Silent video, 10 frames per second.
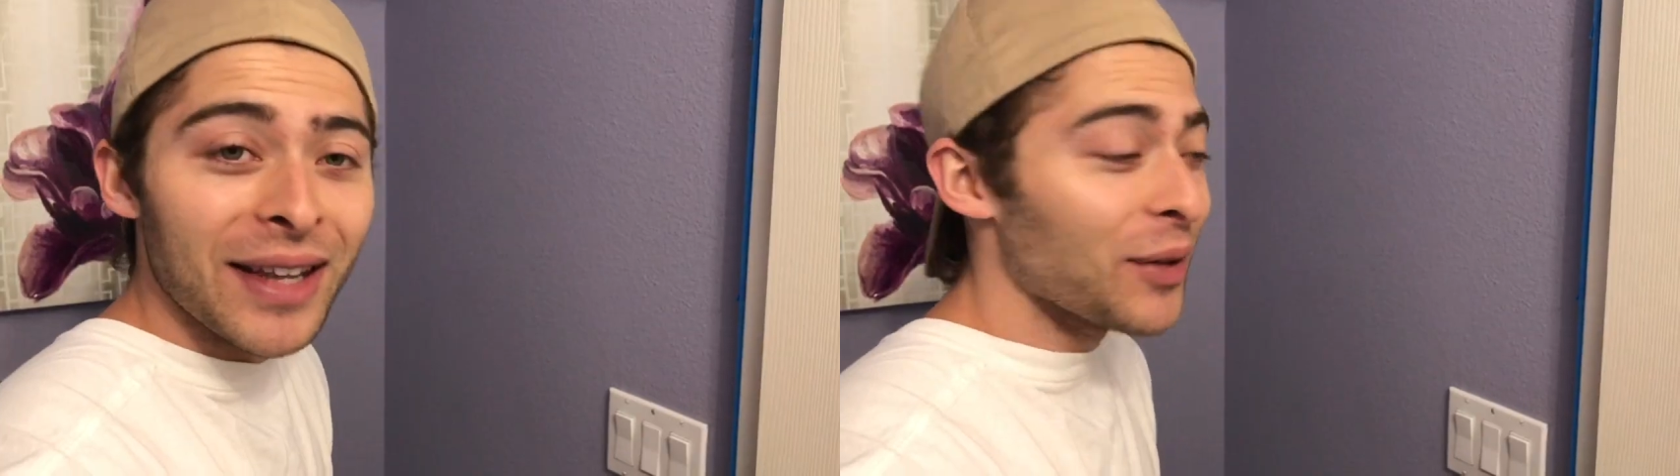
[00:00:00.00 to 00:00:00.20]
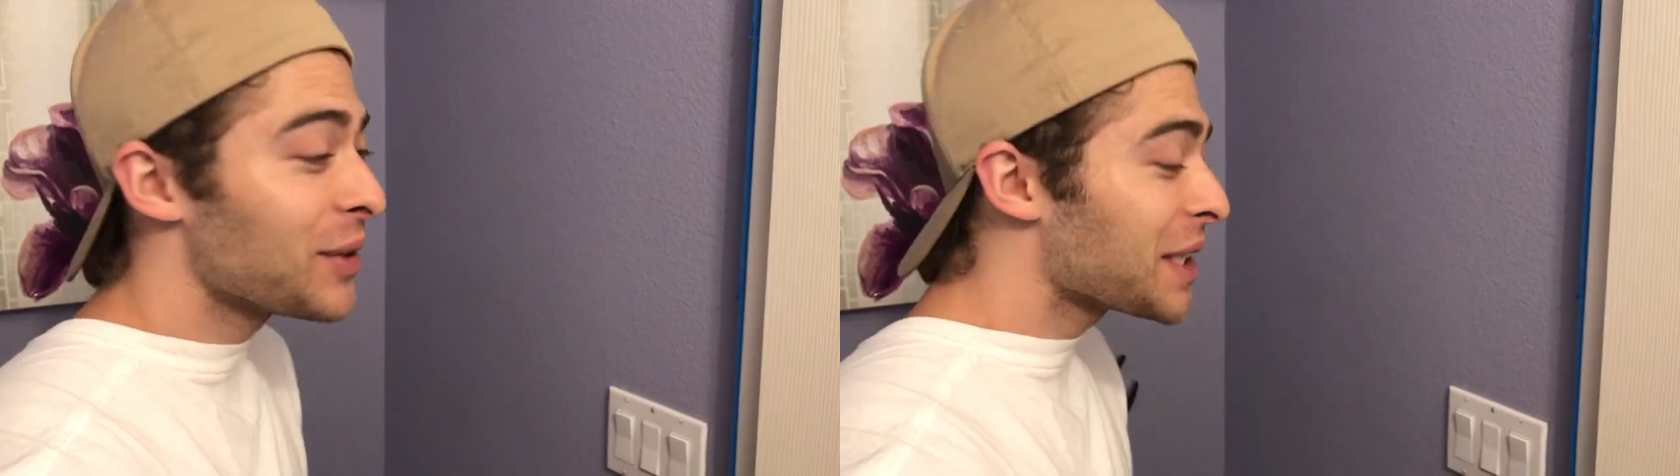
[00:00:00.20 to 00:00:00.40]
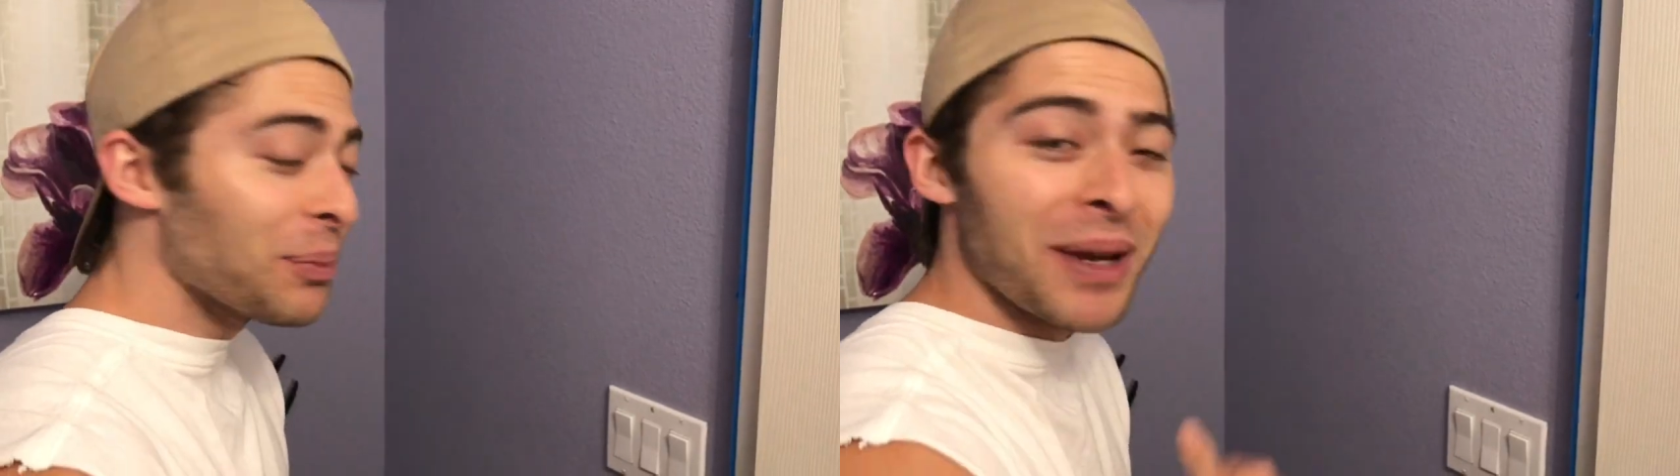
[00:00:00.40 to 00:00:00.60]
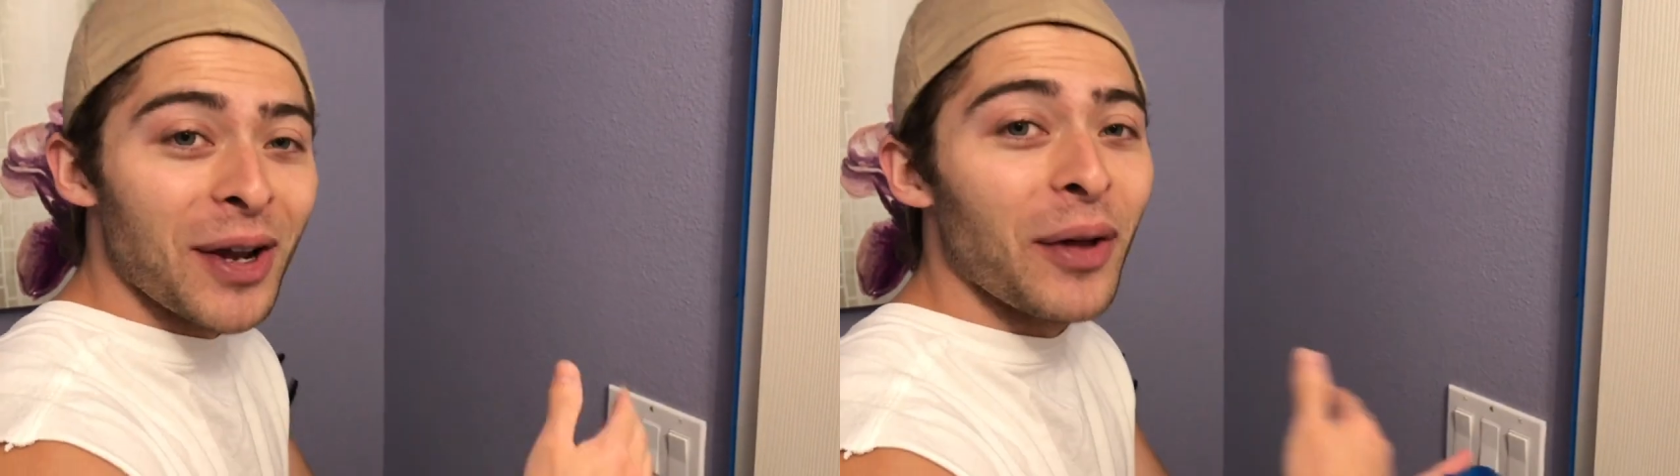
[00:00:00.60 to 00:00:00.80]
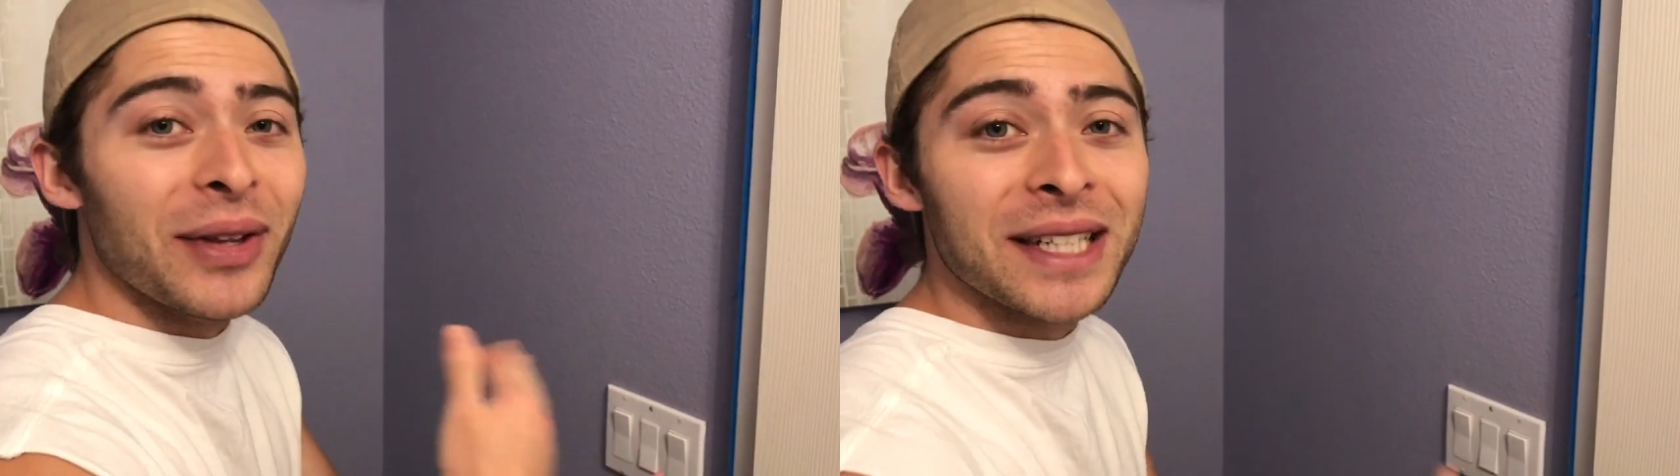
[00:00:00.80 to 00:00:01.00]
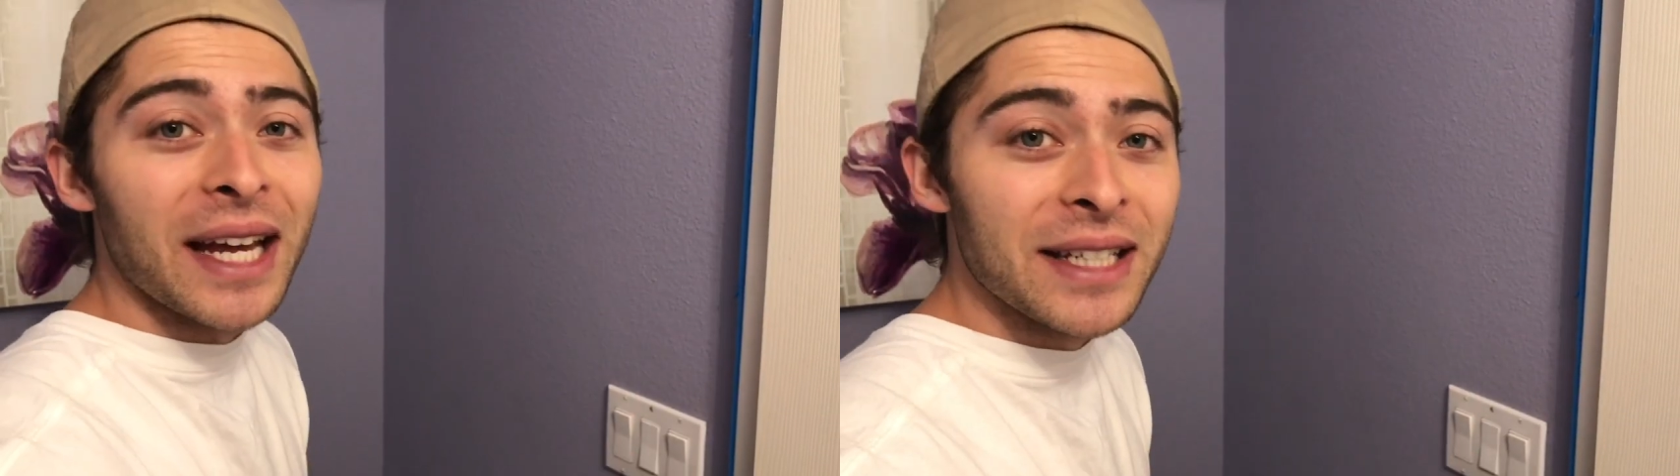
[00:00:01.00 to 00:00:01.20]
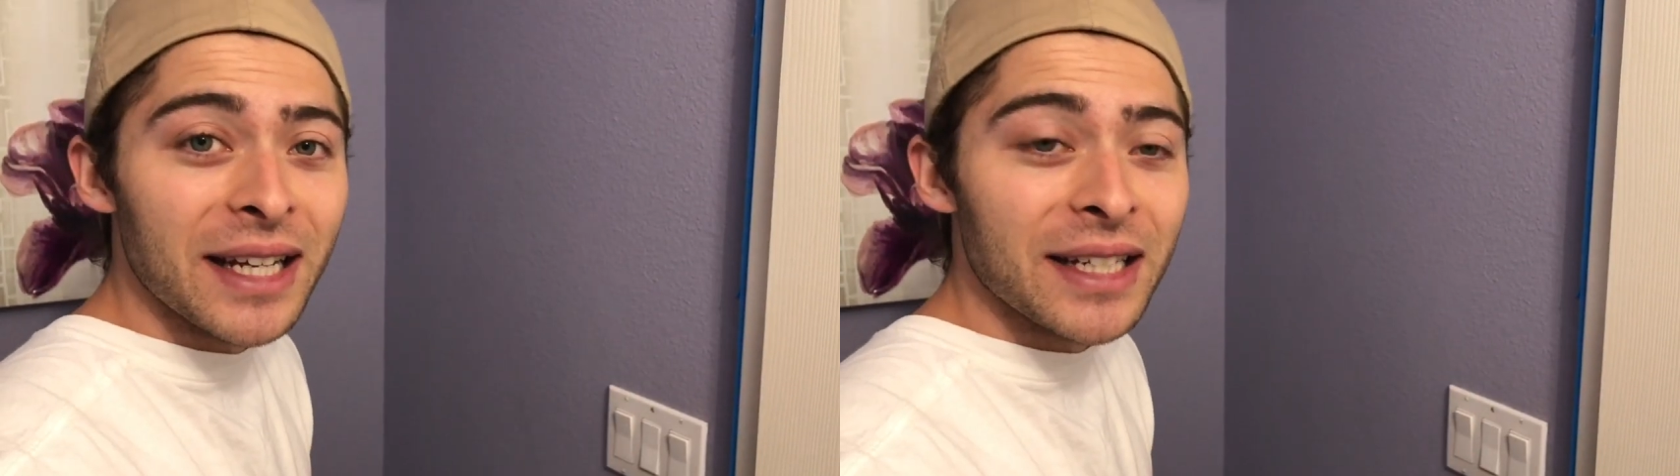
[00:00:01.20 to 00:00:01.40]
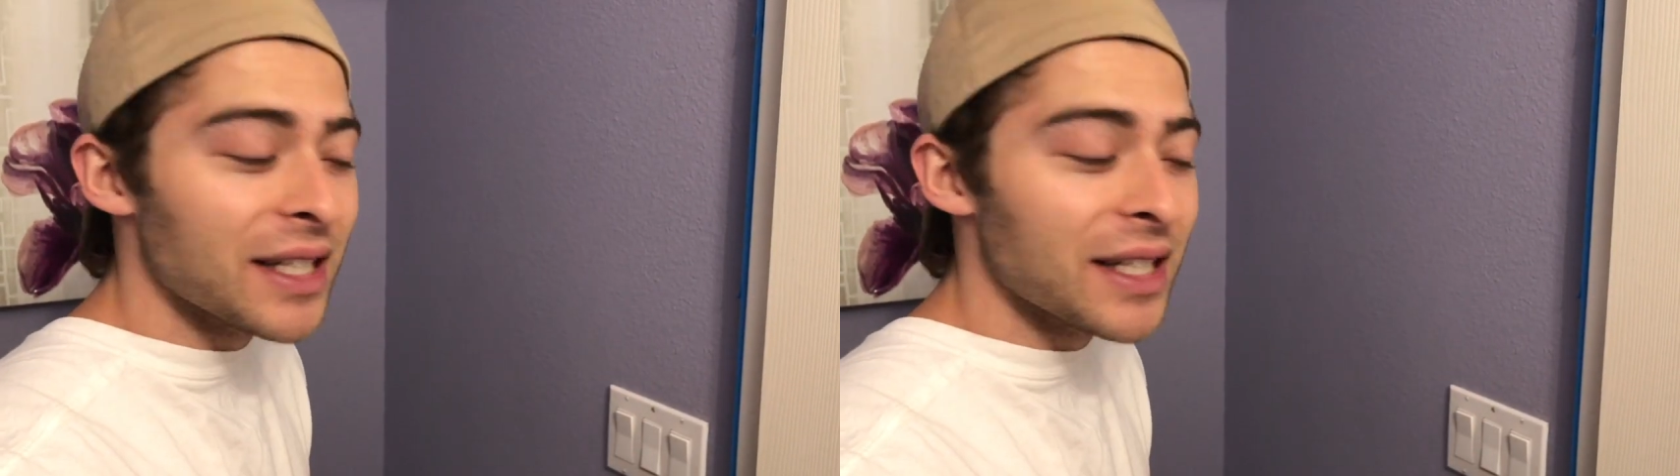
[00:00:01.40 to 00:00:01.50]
They spin all these ideas.